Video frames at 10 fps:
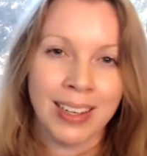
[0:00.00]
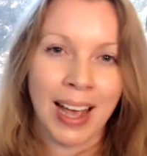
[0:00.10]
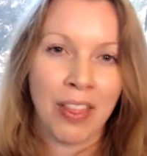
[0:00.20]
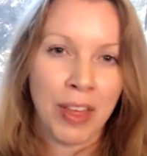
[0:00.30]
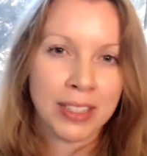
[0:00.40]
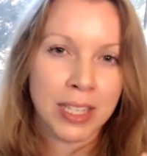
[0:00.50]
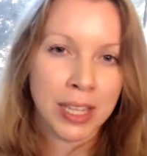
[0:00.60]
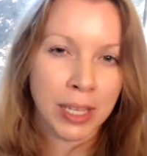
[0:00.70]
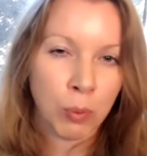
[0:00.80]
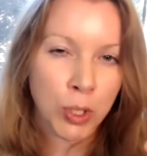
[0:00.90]
And that's the
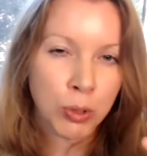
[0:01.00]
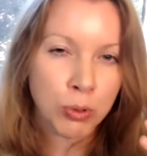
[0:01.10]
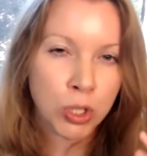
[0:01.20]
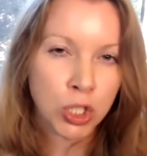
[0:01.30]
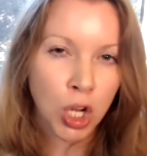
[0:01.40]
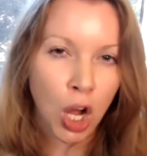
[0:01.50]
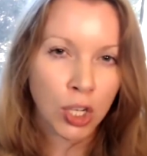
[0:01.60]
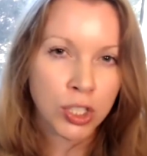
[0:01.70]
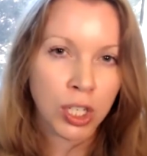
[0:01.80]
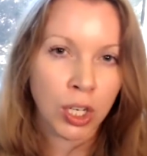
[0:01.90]
thing, when you
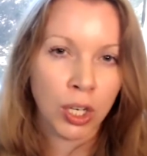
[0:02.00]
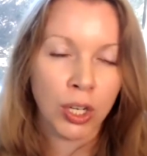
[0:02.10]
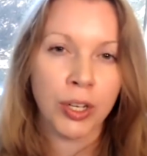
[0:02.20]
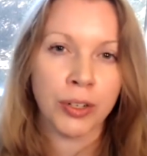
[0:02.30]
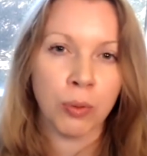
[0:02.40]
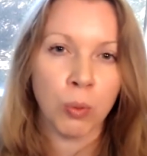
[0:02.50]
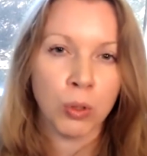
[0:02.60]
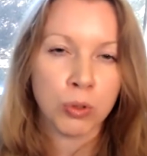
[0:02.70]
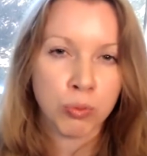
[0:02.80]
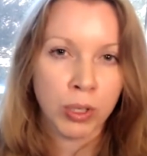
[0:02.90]
start to learn
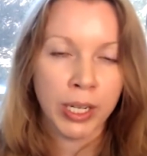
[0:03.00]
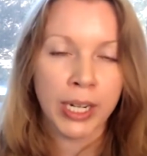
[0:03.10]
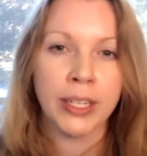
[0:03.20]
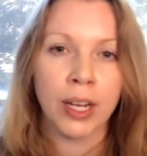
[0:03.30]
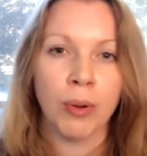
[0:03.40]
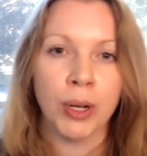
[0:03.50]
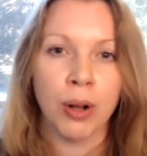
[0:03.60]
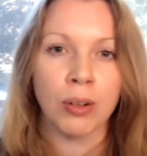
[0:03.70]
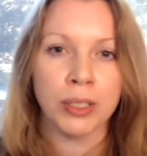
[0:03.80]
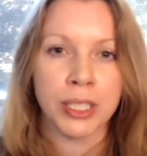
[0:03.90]
what's really going
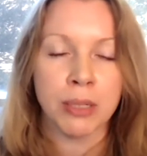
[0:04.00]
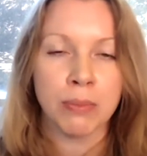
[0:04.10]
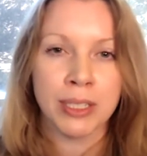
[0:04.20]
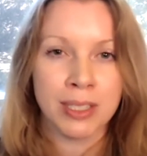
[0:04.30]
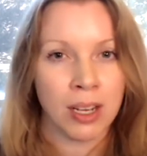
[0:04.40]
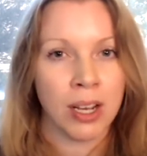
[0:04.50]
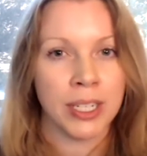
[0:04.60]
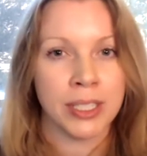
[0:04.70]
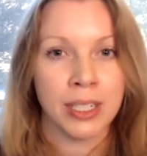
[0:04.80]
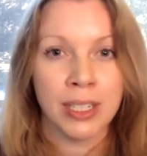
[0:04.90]
on deep
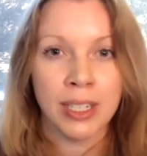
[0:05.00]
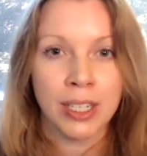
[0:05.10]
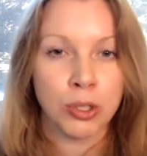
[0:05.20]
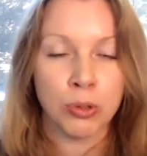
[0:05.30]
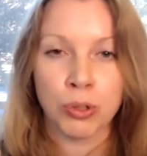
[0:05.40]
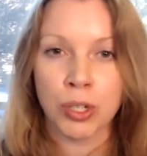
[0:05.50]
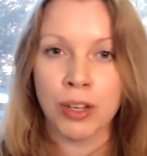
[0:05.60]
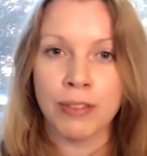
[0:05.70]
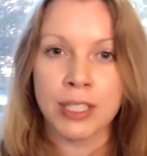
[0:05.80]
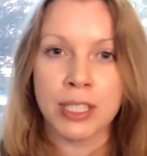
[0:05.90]
inside, and your
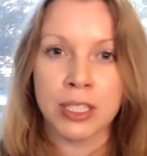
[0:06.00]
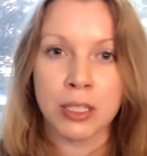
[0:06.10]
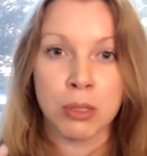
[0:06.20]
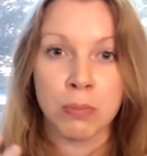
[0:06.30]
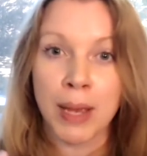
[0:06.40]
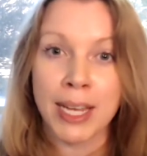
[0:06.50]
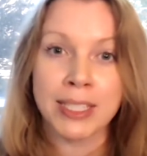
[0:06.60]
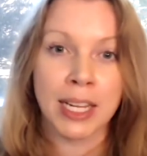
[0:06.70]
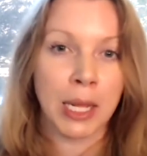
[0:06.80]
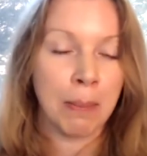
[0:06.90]
nervous system is
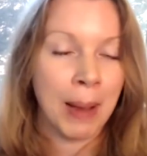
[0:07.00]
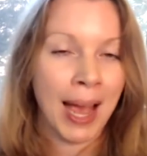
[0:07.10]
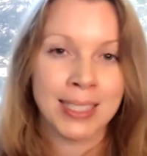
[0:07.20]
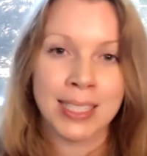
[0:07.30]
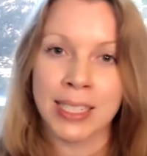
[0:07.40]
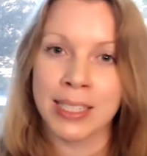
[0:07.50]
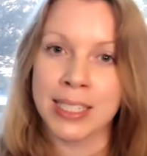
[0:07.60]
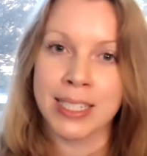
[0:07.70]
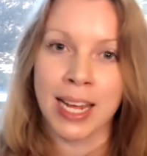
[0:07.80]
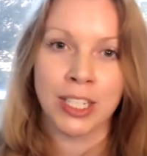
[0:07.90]
basically patterning
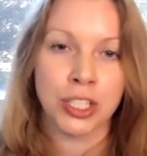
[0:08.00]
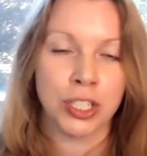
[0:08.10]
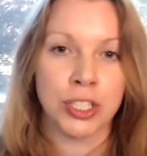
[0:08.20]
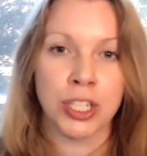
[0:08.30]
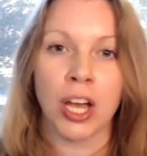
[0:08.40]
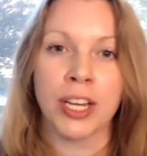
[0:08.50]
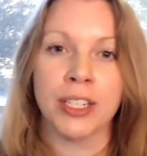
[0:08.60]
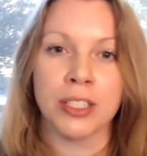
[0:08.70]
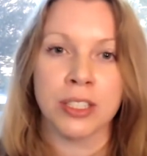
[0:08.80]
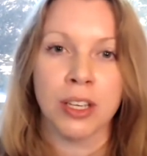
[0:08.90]
this tension and
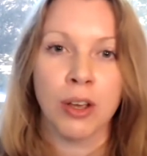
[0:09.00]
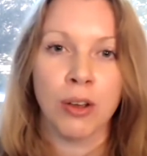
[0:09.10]
tightness